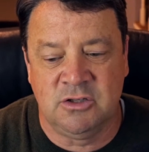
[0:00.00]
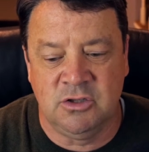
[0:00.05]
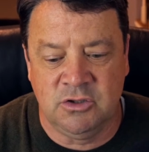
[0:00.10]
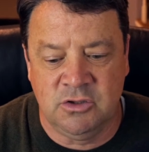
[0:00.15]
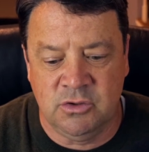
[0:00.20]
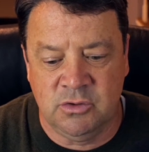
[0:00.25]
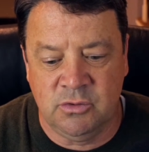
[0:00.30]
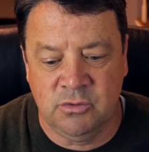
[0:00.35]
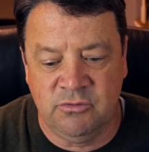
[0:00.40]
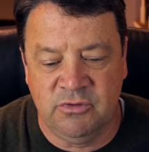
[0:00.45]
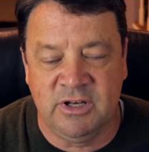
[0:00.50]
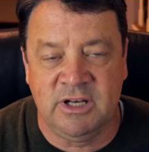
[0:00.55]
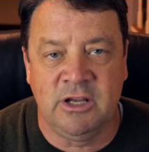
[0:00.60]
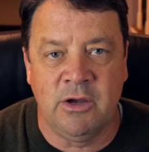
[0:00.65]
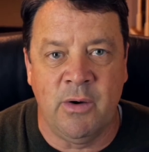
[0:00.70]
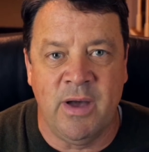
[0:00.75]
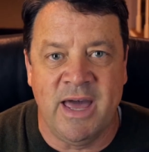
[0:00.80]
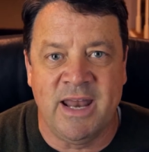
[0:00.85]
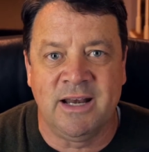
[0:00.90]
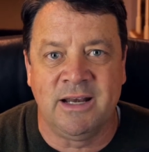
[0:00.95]
to do
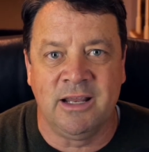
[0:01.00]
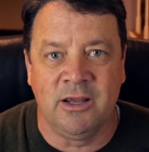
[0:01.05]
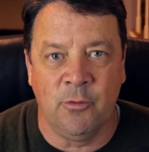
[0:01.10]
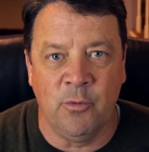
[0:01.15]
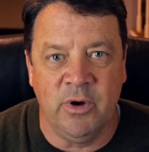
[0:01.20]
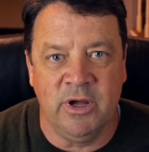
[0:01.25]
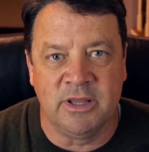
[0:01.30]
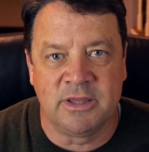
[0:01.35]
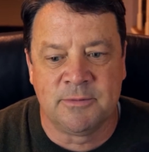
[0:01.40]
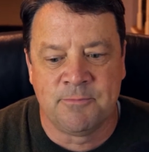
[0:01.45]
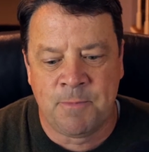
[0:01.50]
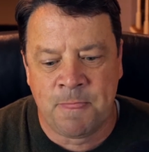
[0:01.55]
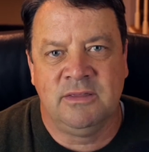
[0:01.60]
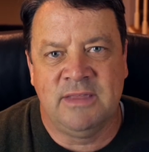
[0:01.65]
video editing with.